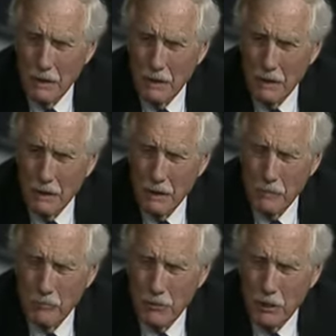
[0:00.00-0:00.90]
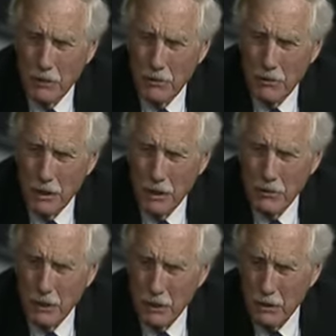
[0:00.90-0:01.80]
that I
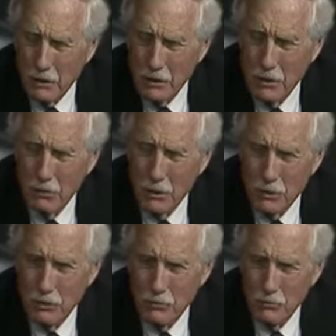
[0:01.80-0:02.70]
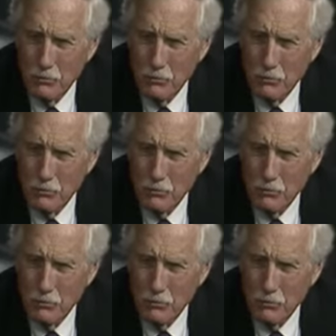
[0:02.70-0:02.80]
think we should